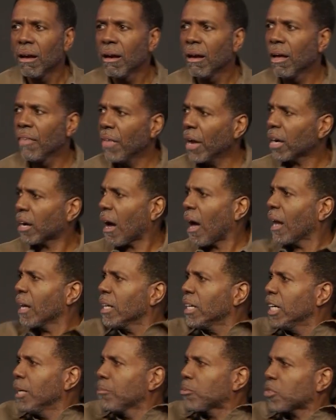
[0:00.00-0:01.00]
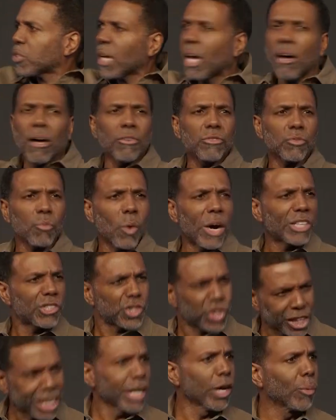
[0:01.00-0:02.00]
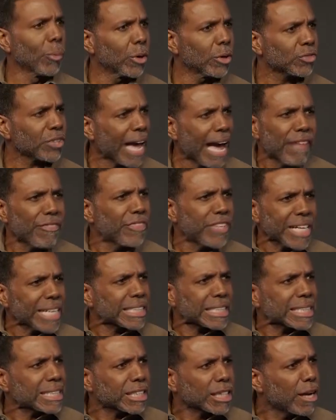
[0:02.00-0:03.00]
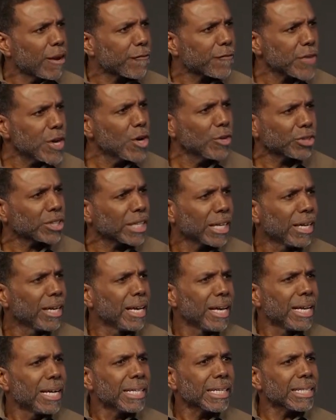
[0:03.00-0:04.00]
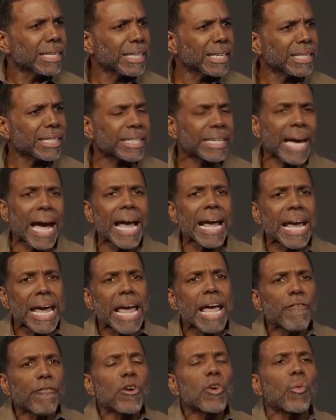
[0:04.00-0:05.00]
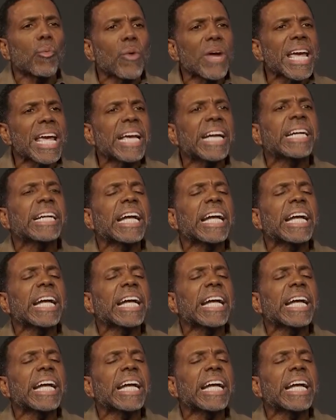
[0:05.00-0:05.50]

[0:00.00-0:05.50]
And they're calling themselves, what, generals. And just as confused, can't even read